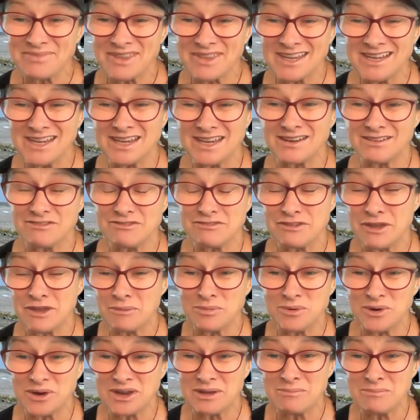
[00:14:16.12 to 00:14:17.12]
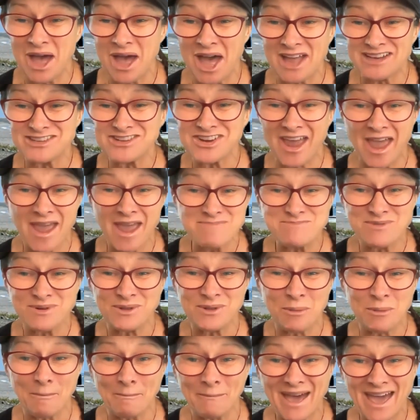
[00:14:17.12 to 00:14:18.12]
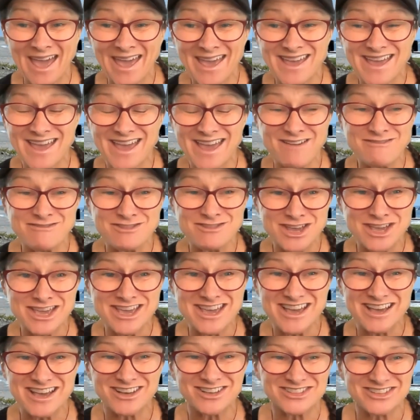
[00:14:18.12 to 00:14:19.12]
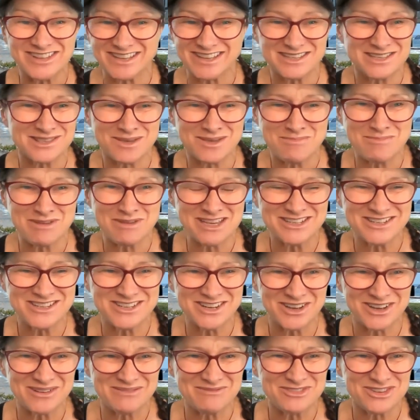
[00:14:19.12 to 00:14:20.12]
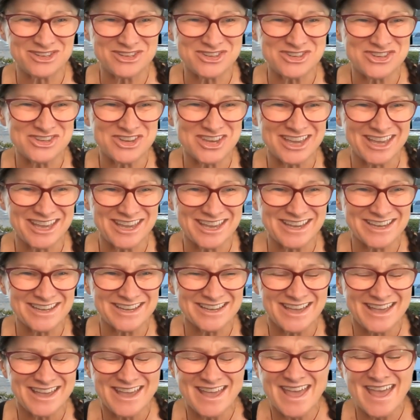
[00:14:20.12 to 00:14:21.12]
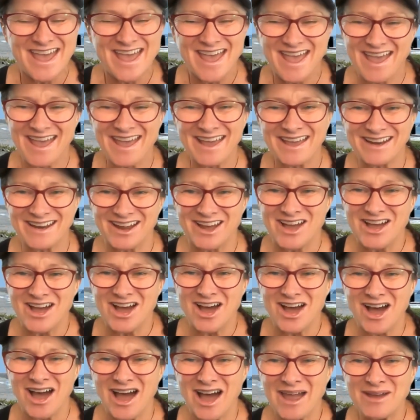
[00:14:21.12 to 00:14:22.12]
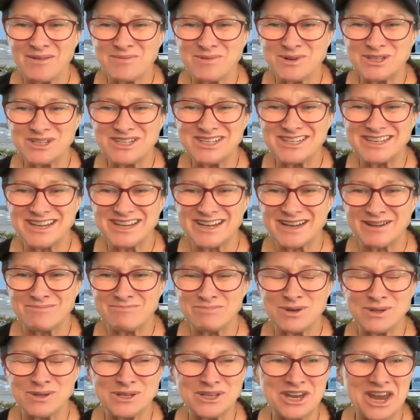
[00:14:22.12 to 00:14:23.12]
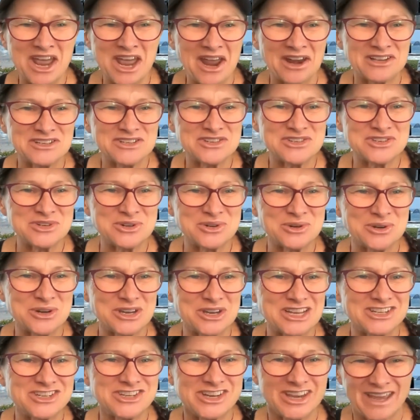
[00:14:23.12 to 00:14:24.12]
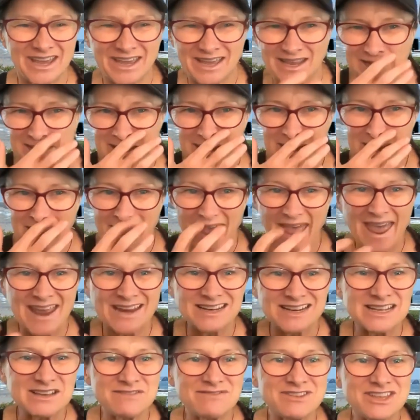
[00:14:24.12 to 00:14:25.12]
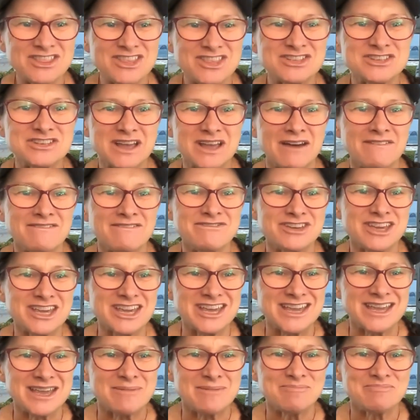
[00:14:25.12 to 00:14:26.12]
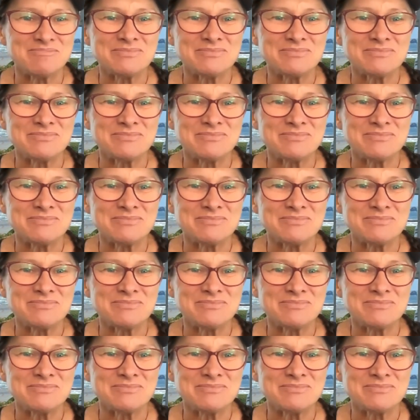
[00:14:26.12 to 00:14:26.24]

in February, March, April, or May every year, because that's the best time for skiing. And I would pull it out of storage and live in this RV.